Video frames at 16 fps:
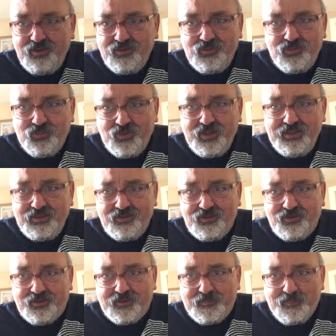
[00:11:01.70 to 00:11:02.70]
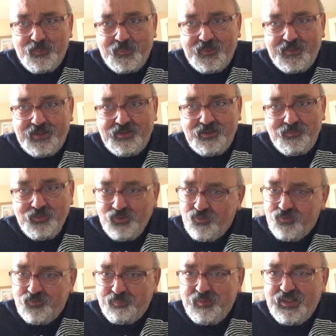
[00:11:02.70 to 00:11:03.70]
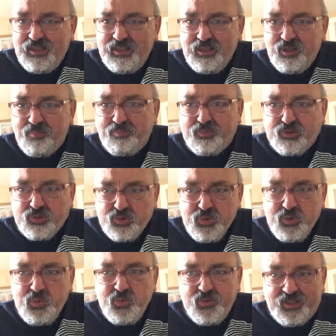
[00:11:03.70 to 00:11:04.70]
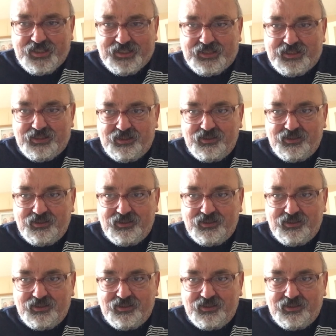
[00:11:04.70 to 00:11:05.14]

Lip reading: greatly, and I'm not being a prude here,